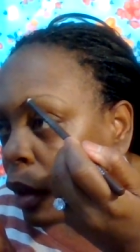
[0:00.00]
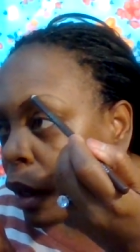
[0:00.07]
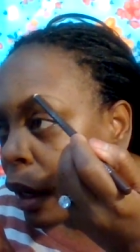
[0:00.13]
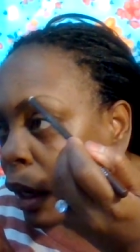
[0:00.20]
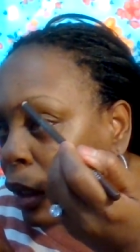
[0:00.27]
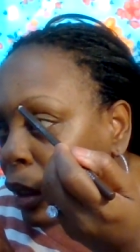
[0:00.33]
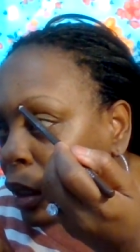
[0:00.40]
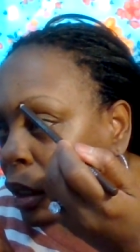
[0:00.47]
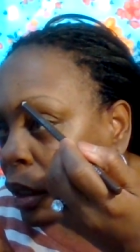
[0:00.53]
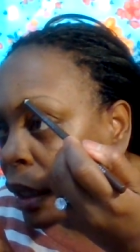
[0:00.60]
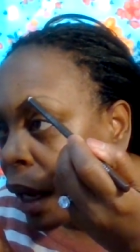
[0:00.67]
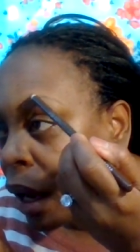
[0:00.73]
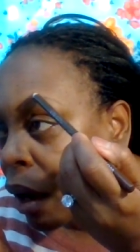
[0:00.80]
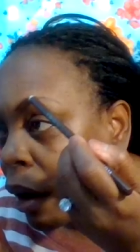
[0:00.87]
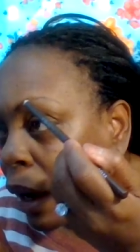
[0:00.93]
and this is
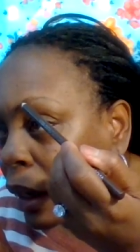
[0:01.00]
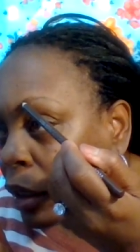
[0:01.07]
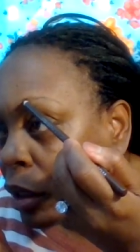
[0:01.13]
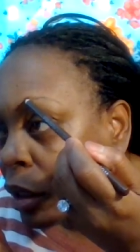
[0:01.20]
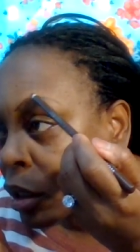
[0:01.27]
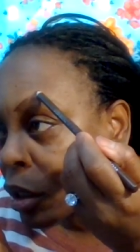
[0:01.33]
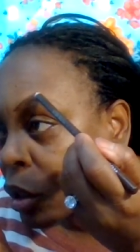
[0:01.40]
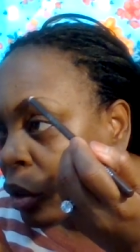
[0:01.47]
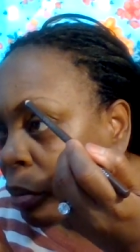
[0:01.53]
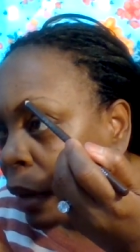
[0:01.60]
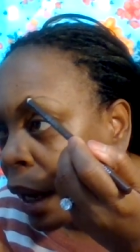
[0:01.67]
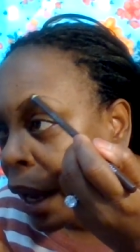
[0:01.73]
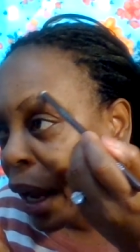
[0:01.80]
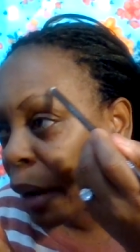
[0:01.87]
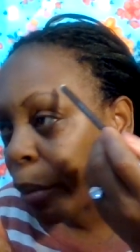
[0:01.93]
how I just do
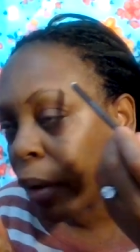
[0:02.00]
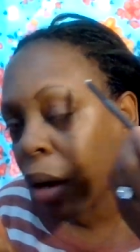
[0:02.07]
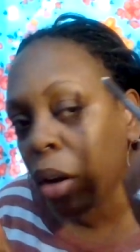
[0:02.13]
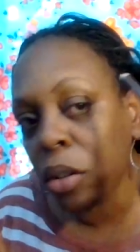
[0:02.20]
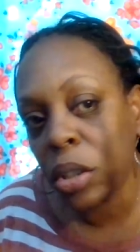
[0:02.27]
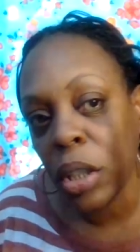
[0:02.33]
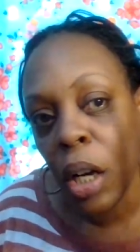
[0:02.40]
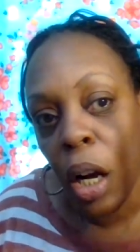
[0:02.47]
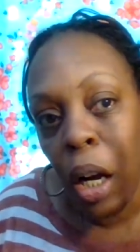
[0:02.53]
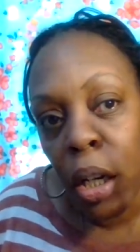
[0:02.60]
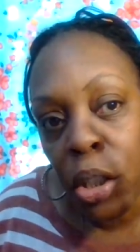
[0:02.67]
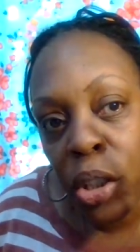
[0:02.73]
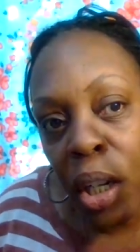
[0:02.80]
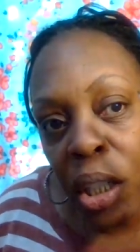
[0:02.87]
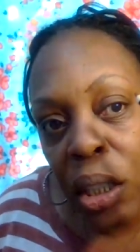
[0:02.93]
my eyebrows
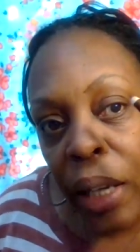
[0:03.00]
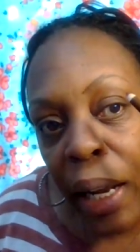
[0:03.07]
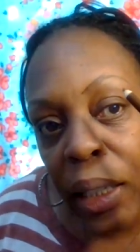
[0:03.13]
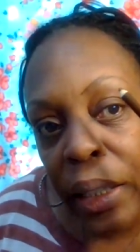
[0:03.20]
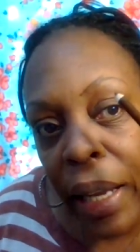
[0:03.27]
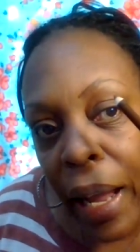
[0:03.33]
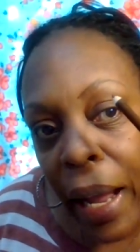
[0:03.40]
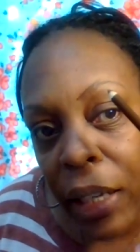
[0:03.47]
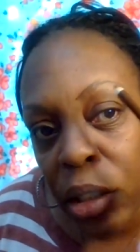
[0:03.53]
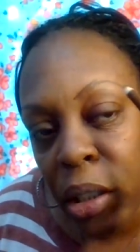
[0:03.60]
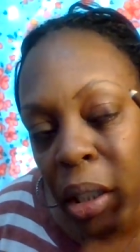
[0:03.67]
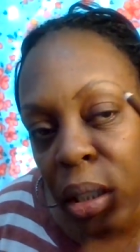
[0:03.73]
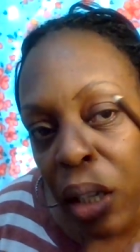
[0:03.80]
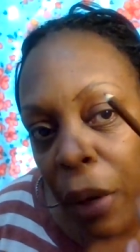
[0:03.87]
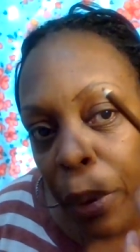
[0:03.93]
just like that I
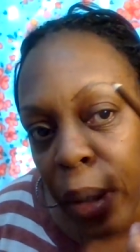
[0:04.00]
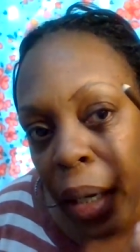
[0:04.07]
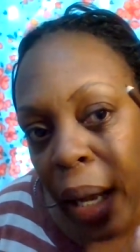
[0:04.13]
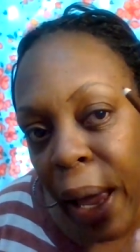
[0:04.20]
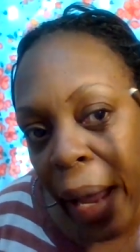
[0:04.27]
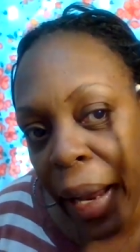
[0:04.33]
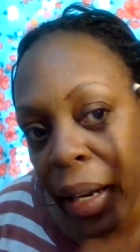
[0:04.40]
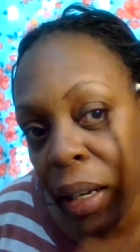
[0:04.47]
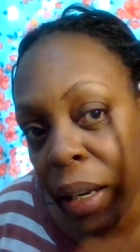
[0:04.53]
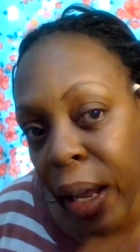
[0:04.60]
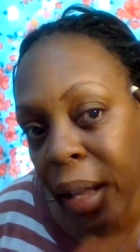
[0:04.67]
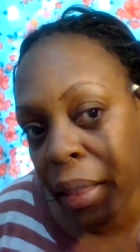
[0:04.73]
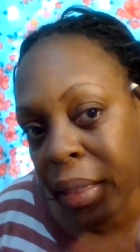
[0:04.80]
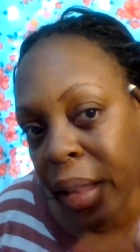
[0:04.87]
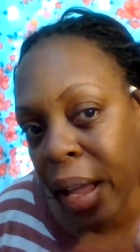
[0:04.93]
just apply it
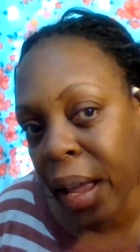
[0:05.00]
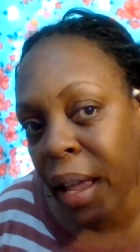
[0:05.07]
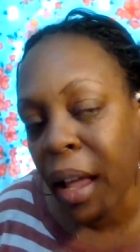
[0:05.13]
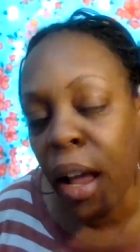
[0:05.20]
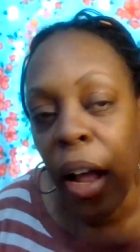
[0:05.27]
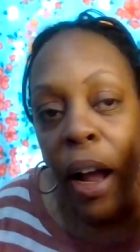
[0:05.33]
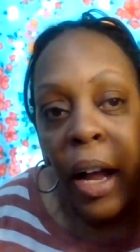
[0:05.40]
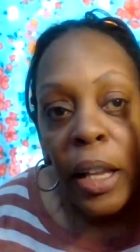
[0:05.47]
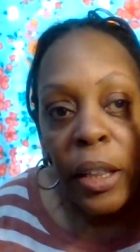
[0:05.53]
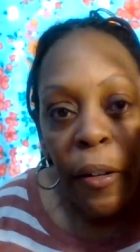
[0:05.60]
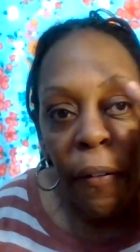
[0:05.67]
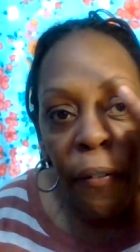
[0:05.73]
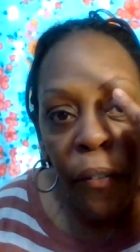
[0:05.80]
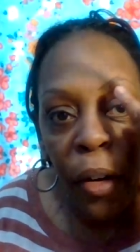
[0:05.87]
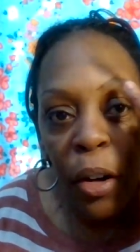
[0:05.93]
like that the
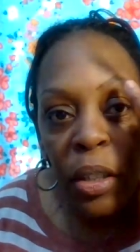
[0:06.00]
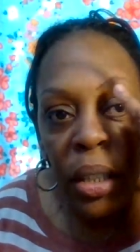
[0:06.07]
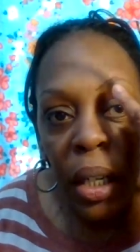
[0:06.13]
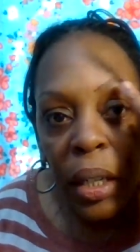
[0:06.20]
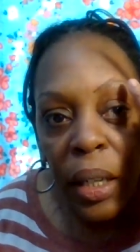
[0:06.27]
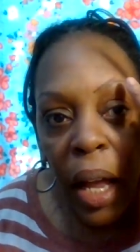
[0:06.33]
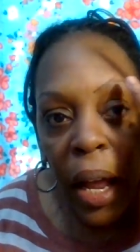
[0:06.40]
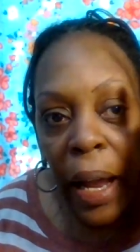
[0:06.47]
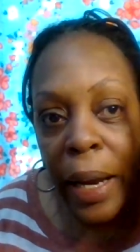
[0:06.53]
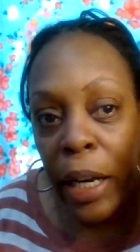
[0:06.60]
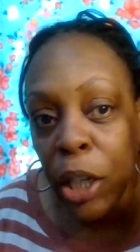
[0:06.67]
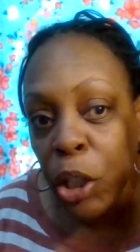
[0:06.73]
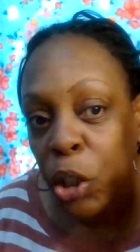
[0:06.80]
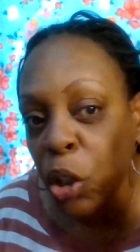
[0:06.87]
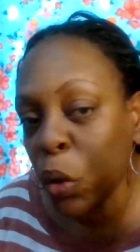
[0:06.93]
first line
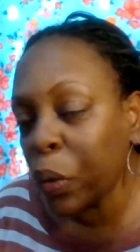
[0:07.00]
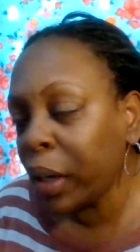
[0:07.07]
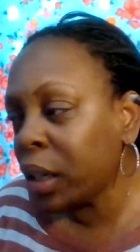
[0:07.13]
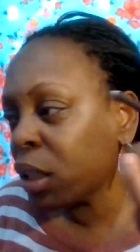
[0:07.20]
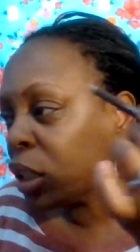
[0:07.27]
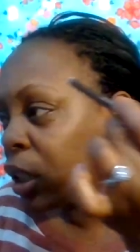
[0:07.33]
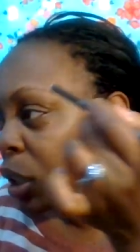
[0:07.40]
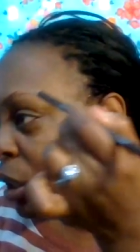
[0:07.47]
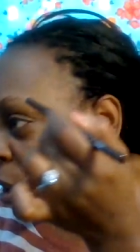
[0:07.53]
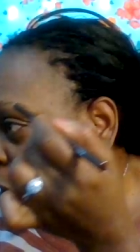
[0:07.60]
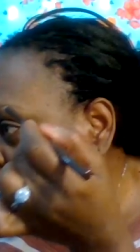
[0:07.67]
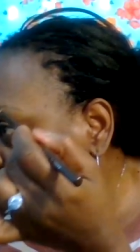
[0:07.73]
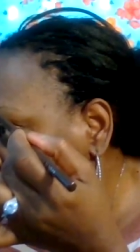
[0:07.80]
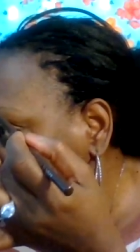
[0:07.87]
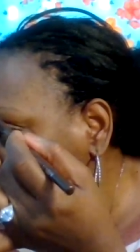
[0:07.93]
into it
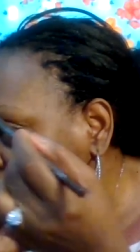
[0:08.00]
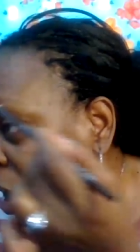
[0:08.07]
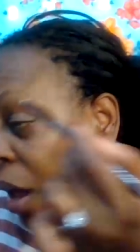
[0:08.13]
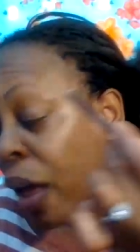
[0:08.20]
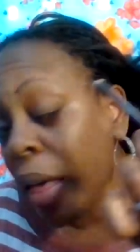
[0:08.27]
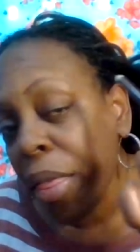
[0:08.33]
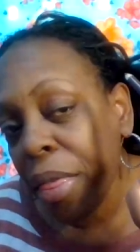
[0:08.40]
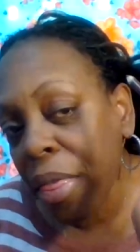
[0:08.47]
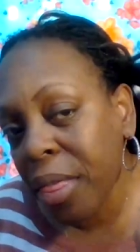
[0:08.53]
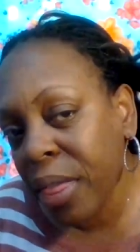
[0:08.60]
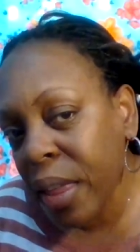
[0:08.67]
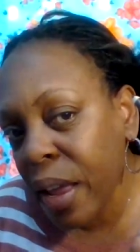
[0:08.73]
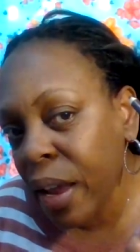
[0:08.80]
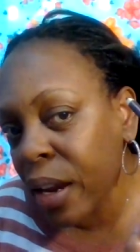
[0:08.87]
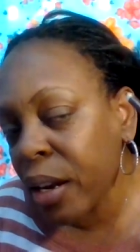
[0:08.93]
so
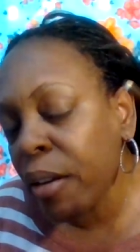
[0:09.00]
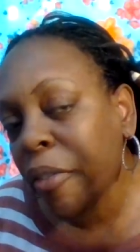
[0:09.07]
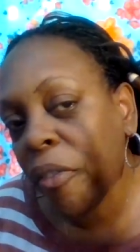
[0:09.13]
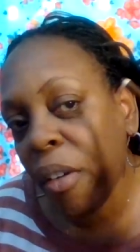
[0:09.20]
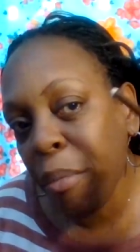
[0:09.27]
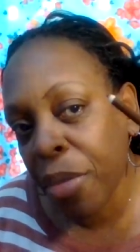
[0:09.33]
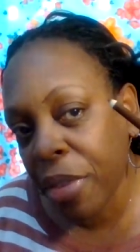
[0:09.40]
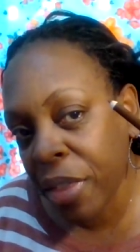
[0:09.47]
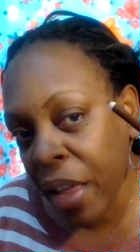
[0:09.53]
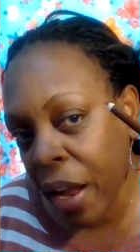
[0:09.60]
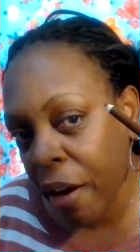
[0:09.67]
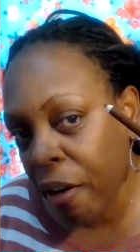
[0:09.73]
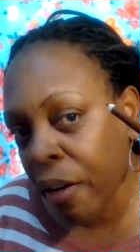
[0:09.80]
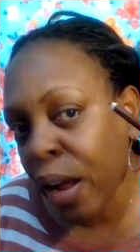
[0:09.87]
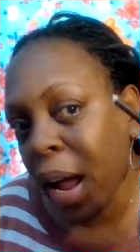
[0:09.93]
then from
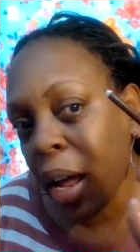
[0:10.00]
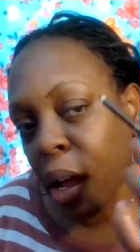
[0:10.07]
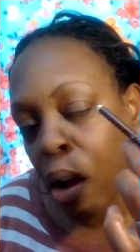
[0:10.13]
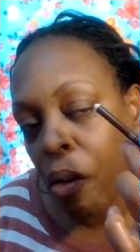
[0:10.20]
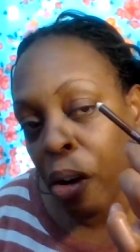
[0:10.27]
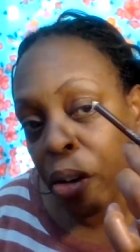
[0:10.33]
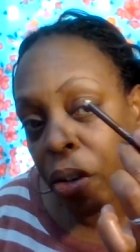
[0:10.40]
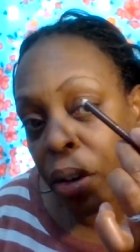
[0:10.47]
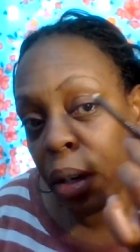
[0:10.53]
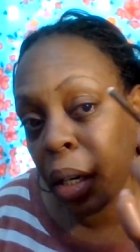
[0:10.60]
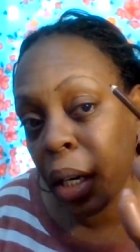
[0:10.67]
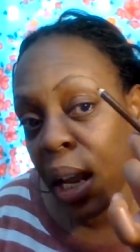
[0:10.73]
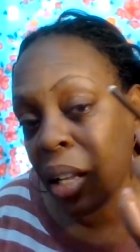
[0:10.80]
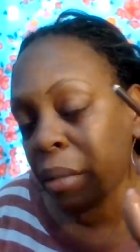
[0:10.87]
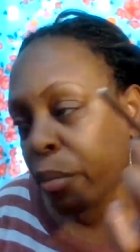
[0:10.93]
there I go
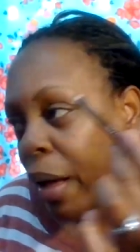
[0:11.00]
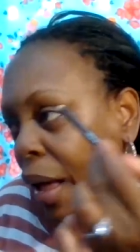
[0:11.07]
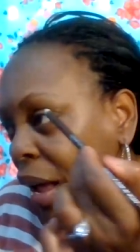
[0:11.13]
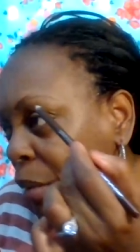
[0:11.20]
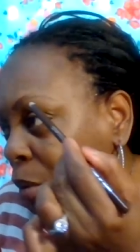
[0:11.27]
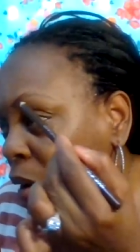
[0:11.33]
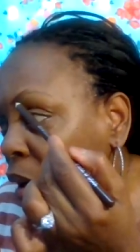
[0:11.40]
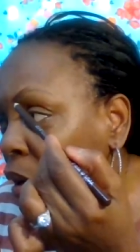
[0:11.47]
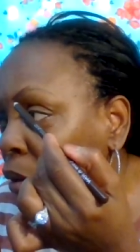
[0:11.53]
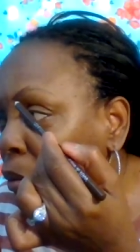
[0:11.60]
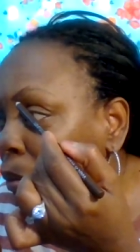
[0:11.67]
underneath my eyebrow